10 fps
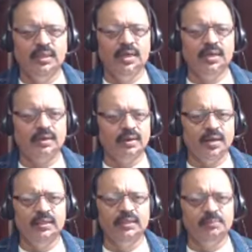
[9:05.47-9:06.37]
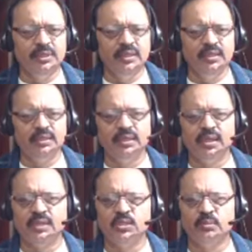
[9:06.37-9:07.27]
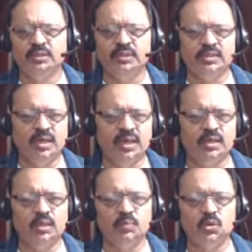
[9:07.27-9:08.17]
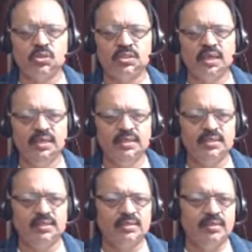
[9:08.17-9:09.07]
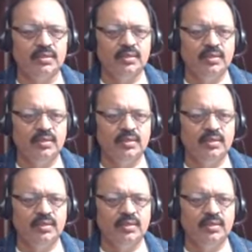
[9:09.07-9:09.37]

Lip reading: There, I repeat, there has to be desire on both sides